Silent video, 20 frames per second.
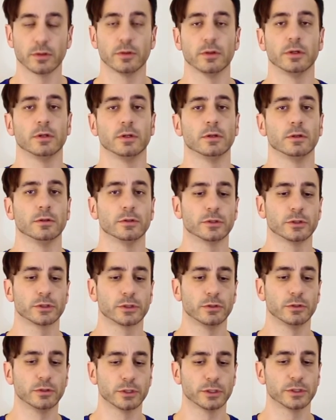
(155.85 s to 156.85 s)
They're
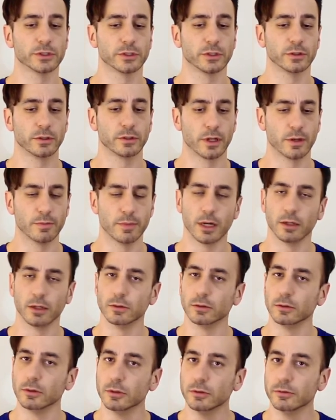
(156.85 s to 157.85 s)
so concerned
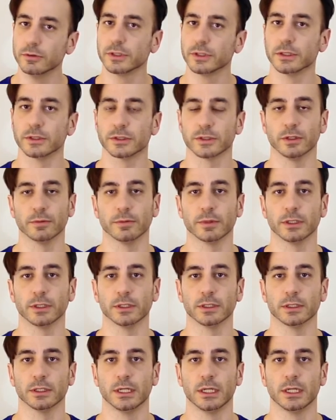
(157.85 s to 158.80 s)
about losing something